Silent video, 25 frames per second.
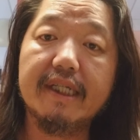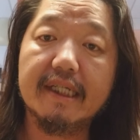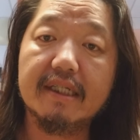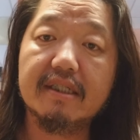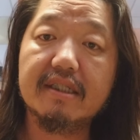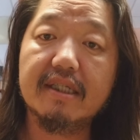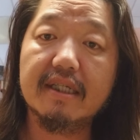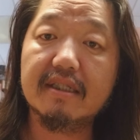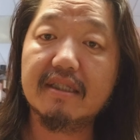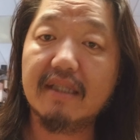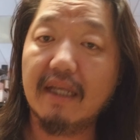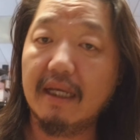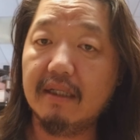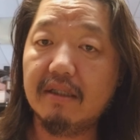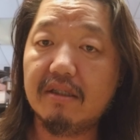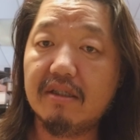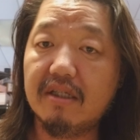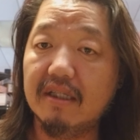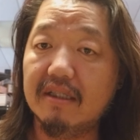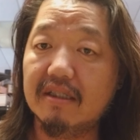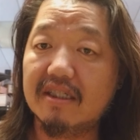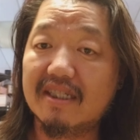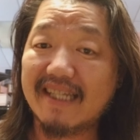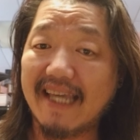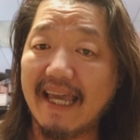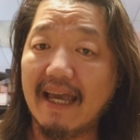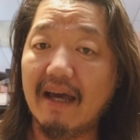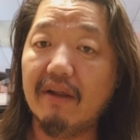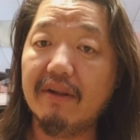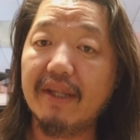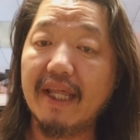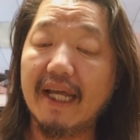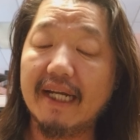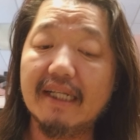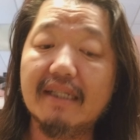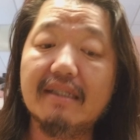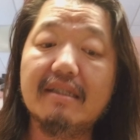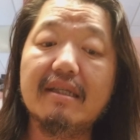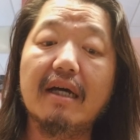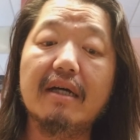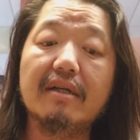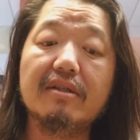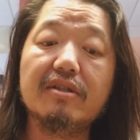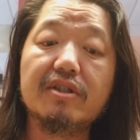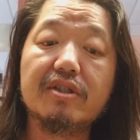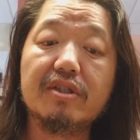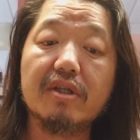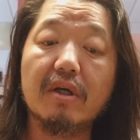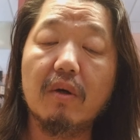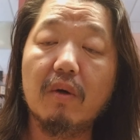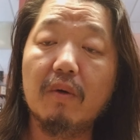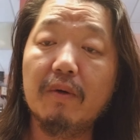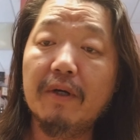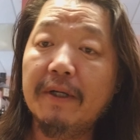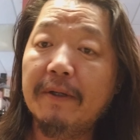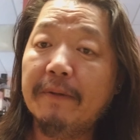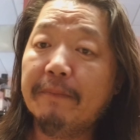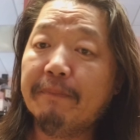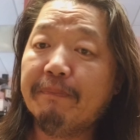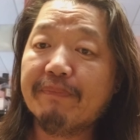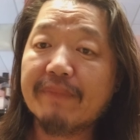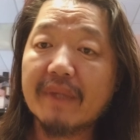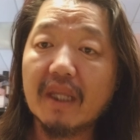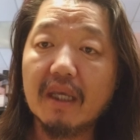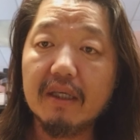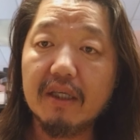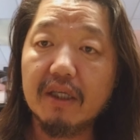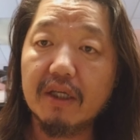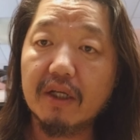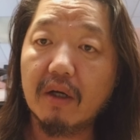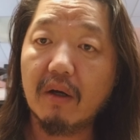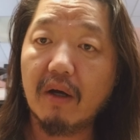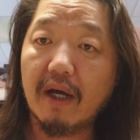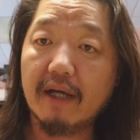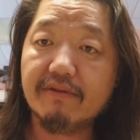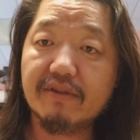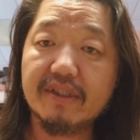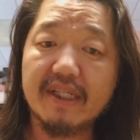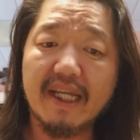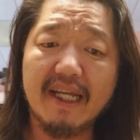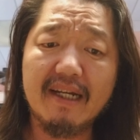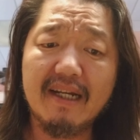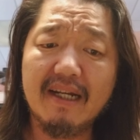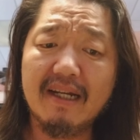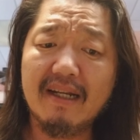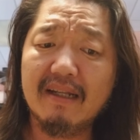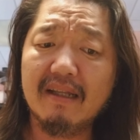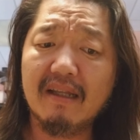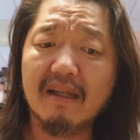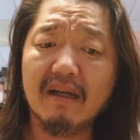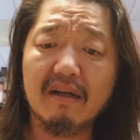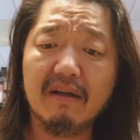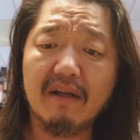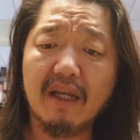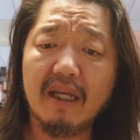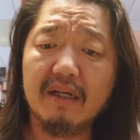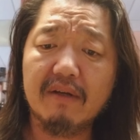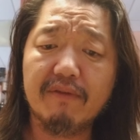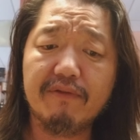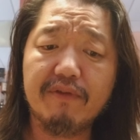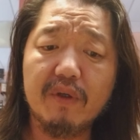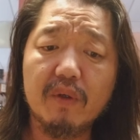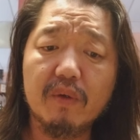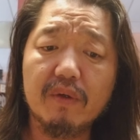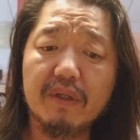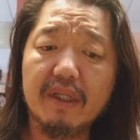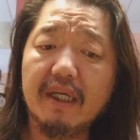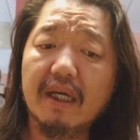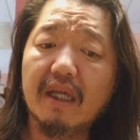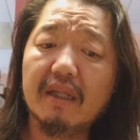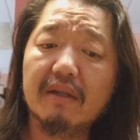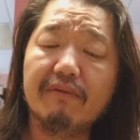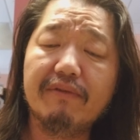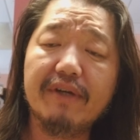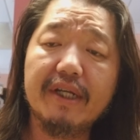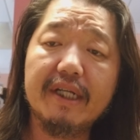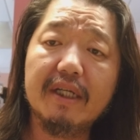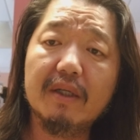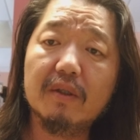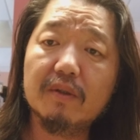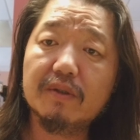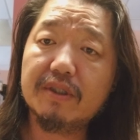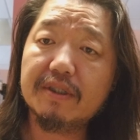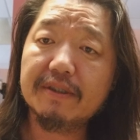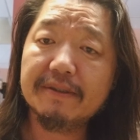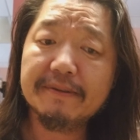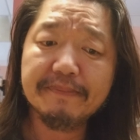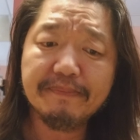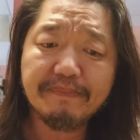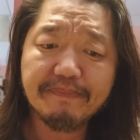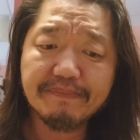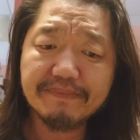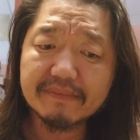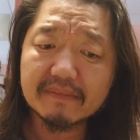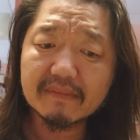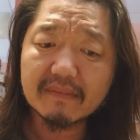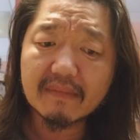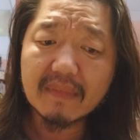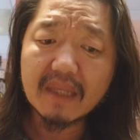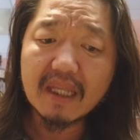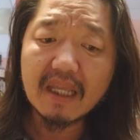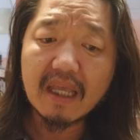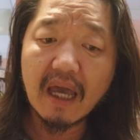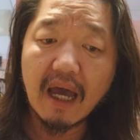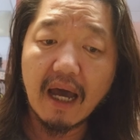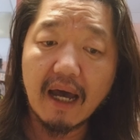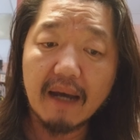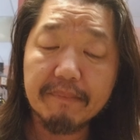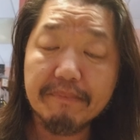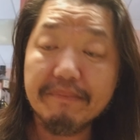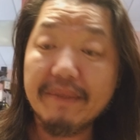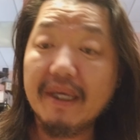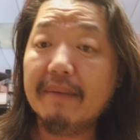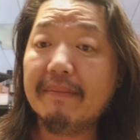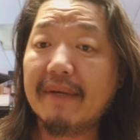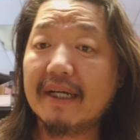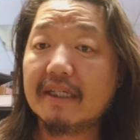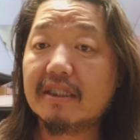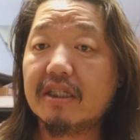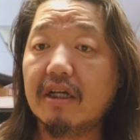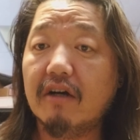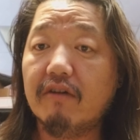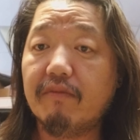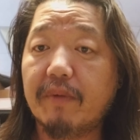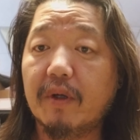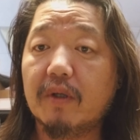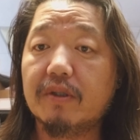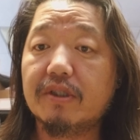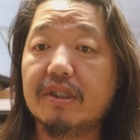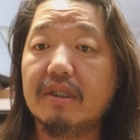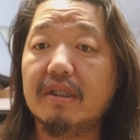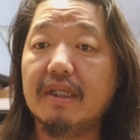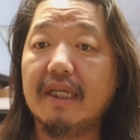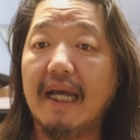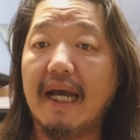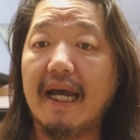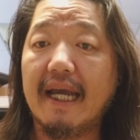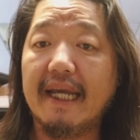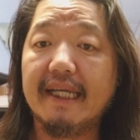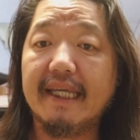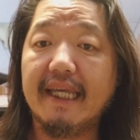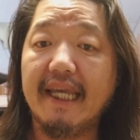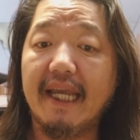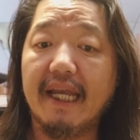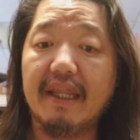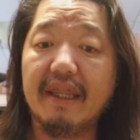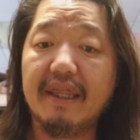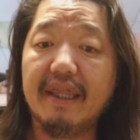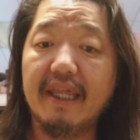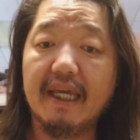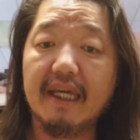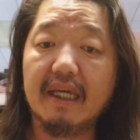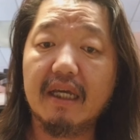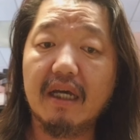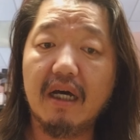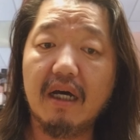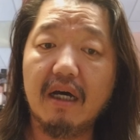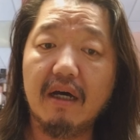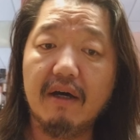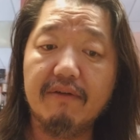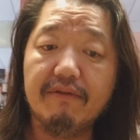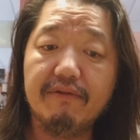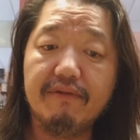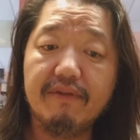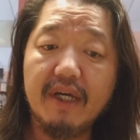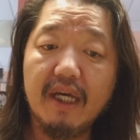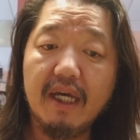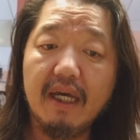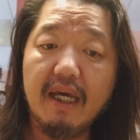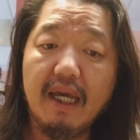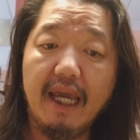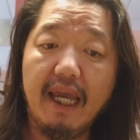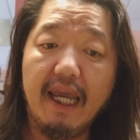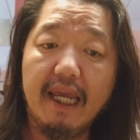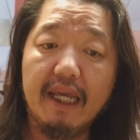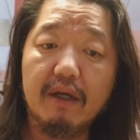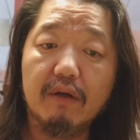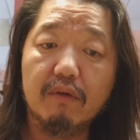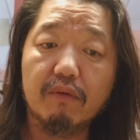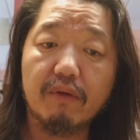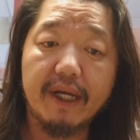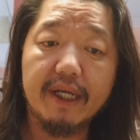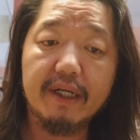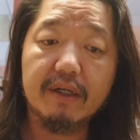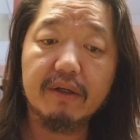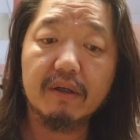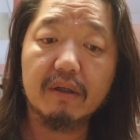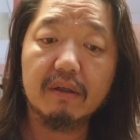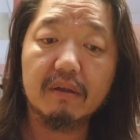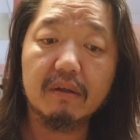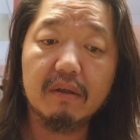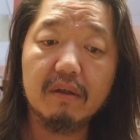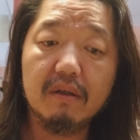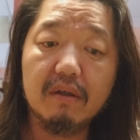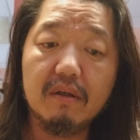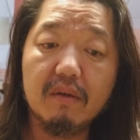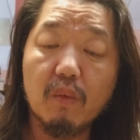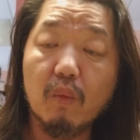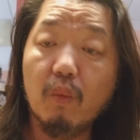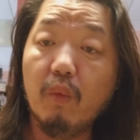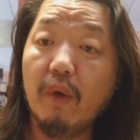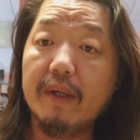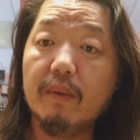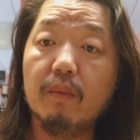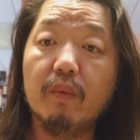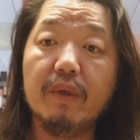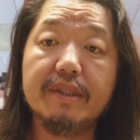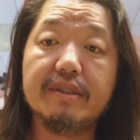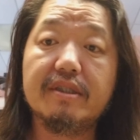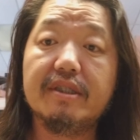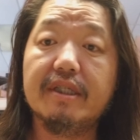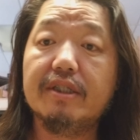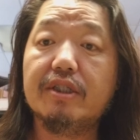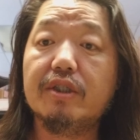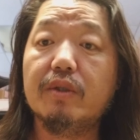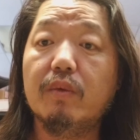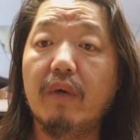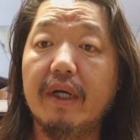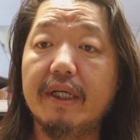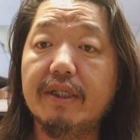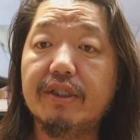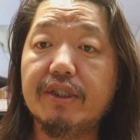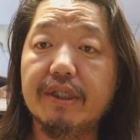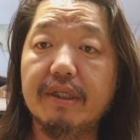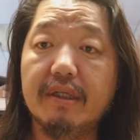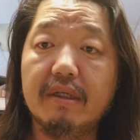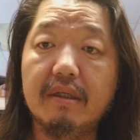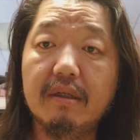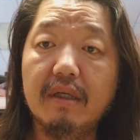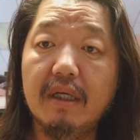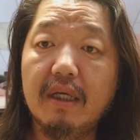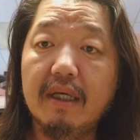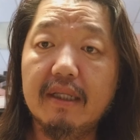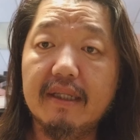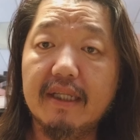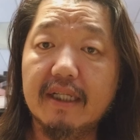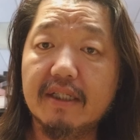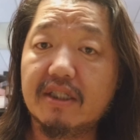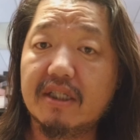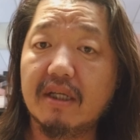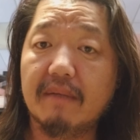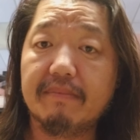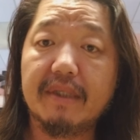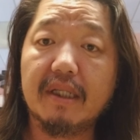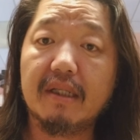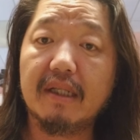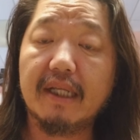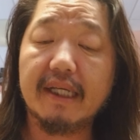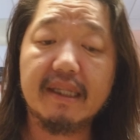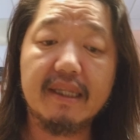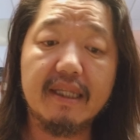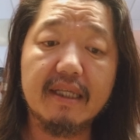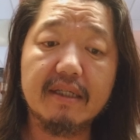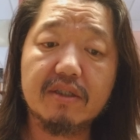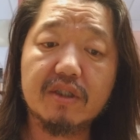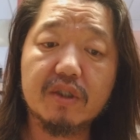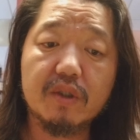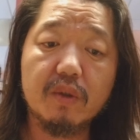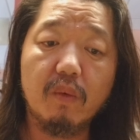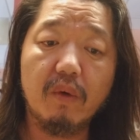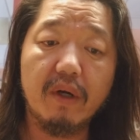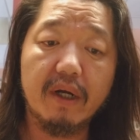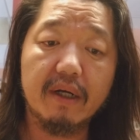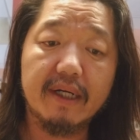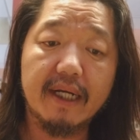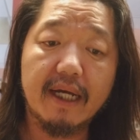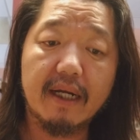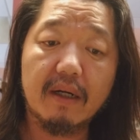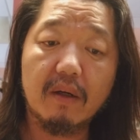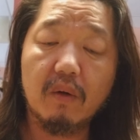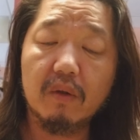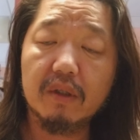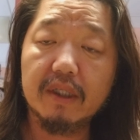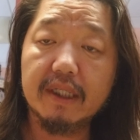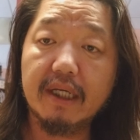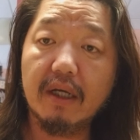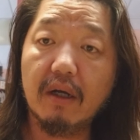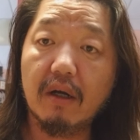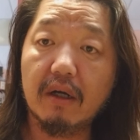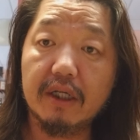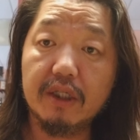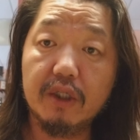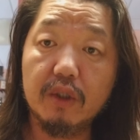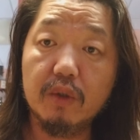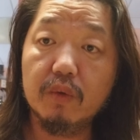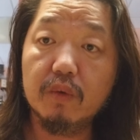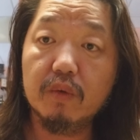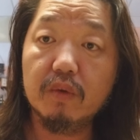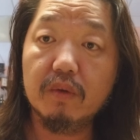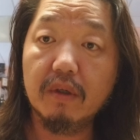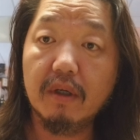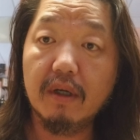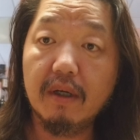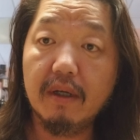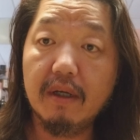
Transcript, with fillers: exist to the scale that it does so you know i've stated it in in a few of the other videos me, myself personally, I can't think of a greater win-win situation than something like this to where not only are you